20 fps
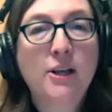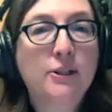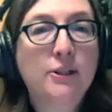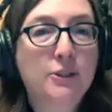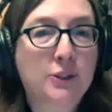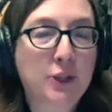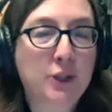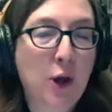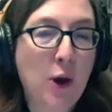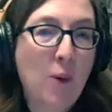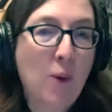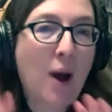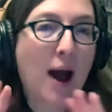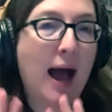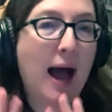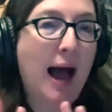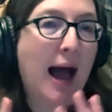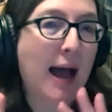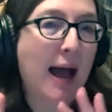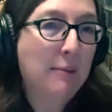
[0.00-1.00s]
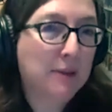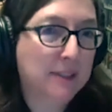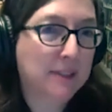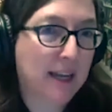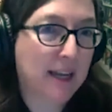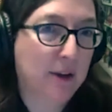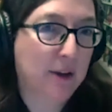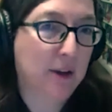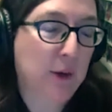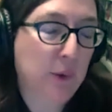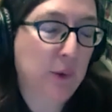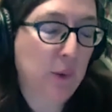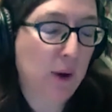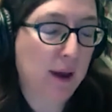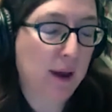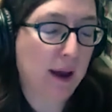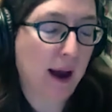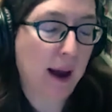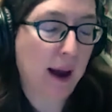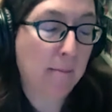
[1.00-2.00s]
So I will tell you,
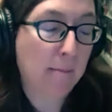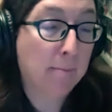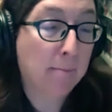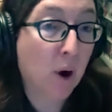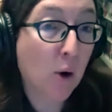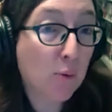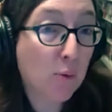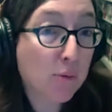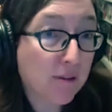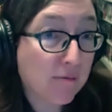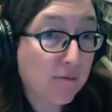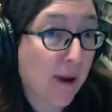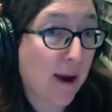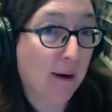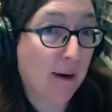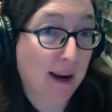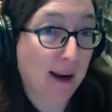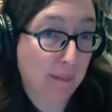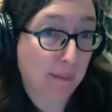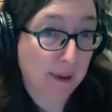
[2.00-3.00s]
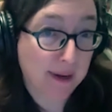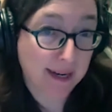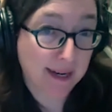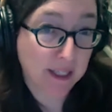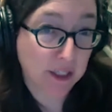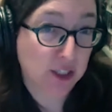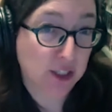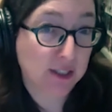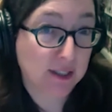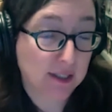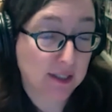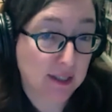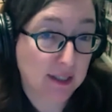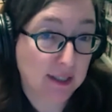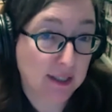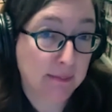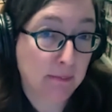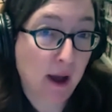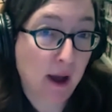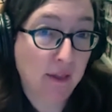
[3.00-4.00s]
both of my recommendations
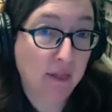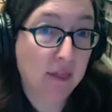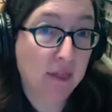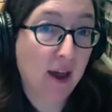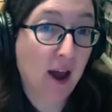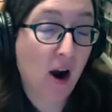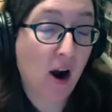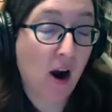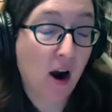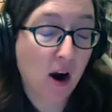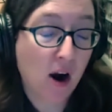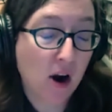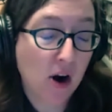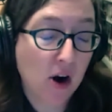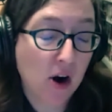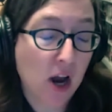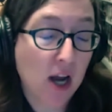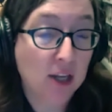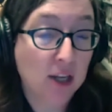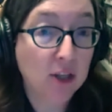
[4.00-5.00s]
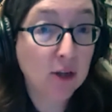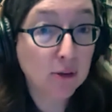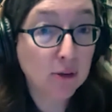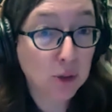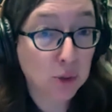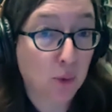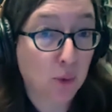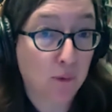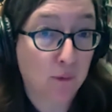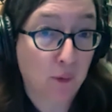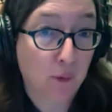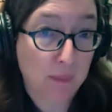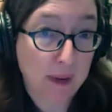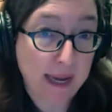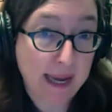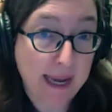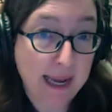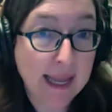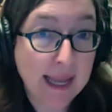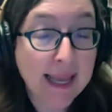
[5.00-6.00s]
this month are unusual for
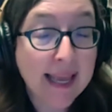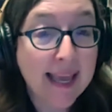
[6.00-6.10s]
me